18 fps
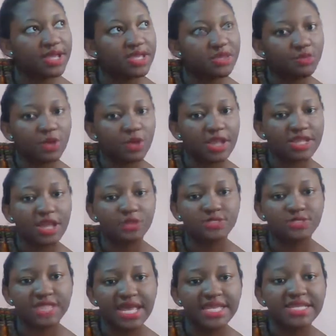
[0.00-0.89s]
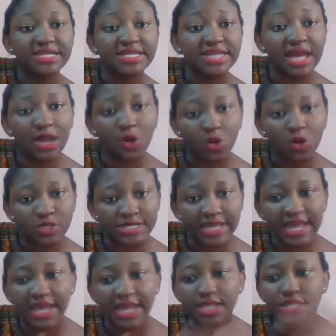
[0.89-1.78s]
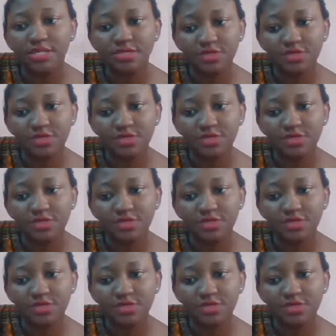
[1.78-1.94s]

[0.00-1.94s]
Igbo, and Hausa in that order.